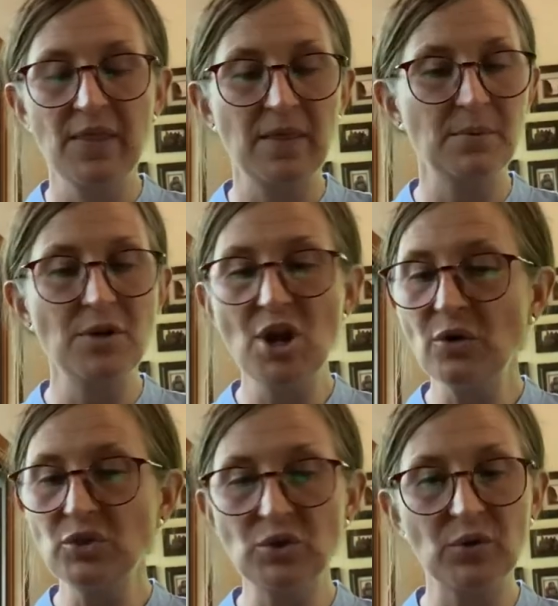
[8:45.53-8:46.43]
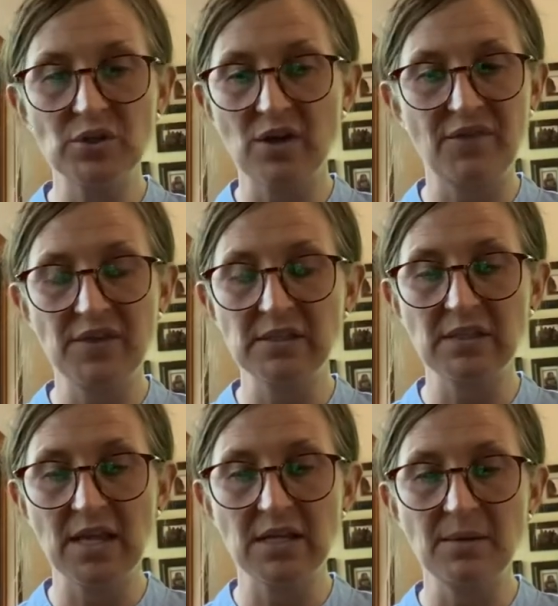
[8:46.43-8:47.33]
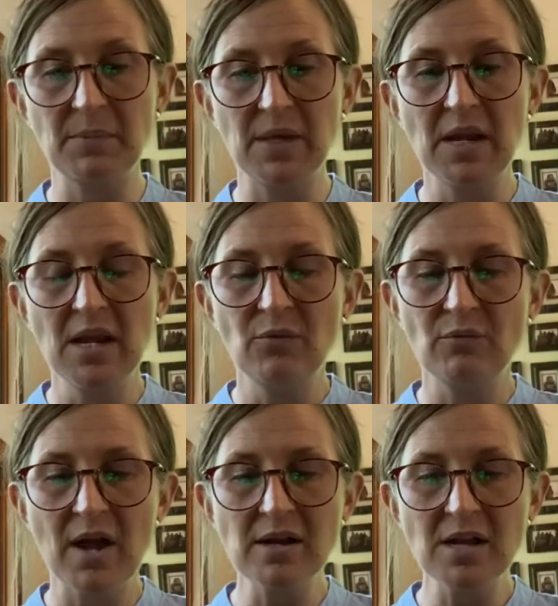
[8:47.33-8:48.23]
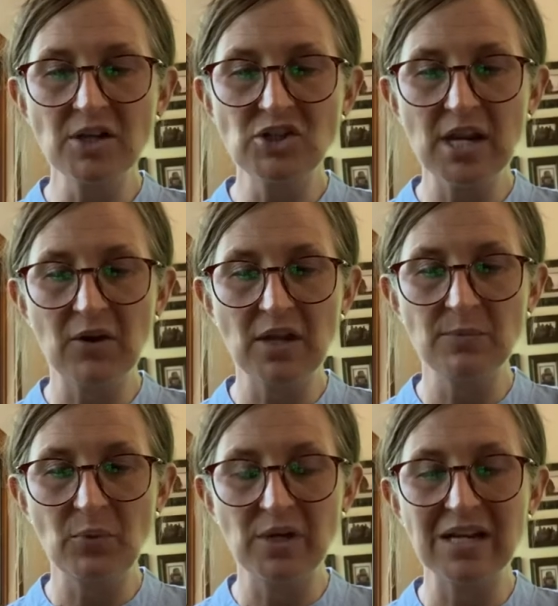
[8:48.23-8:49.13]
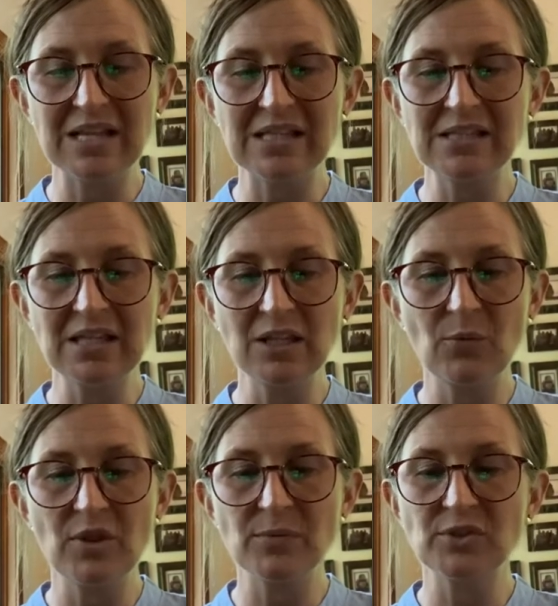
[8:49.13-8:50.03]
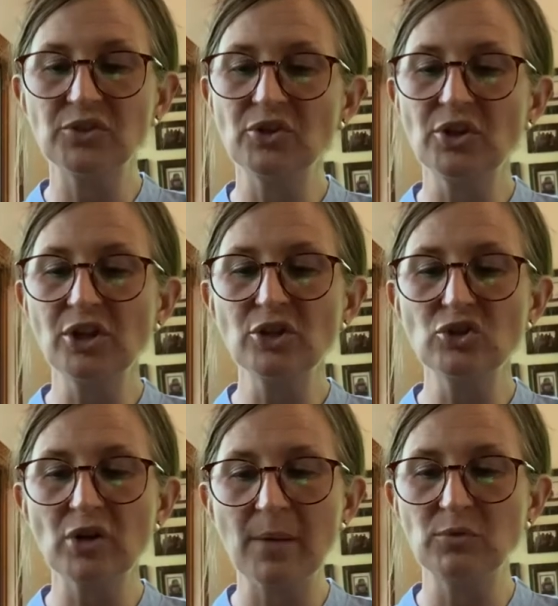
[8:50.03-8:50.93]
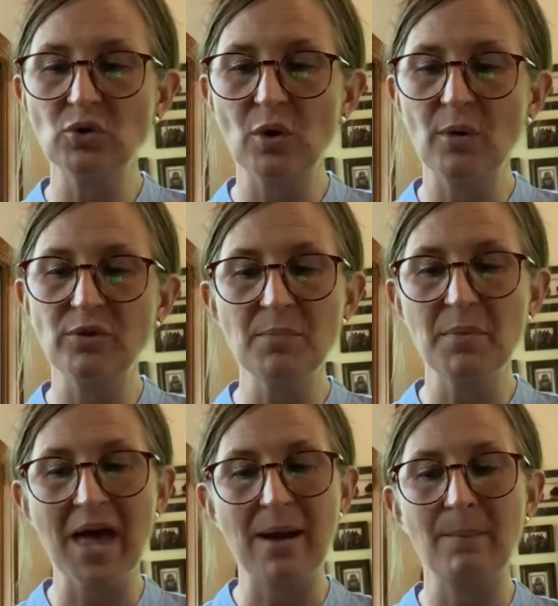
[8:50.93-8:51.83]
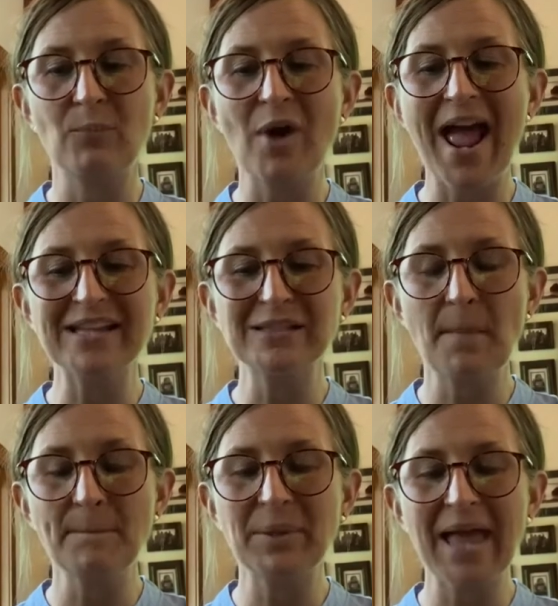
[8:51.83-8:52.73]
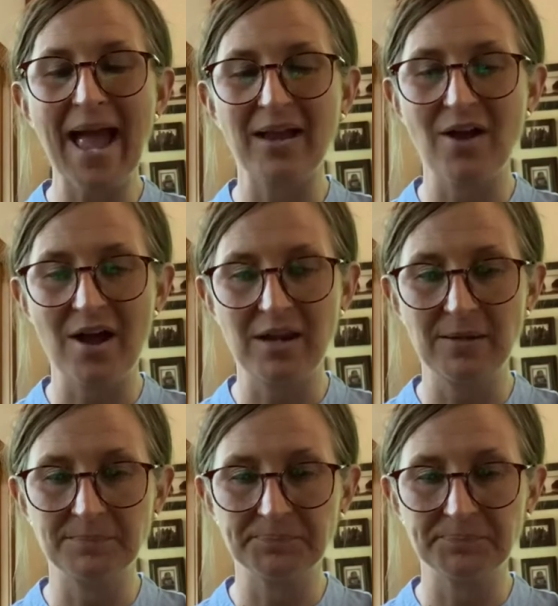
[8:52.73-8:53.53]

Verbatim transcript: There were no doors off this landing, but Ron nudged Harry and pointed at the ceiling where there was a circular trapdoor with a black, brass plaque on it.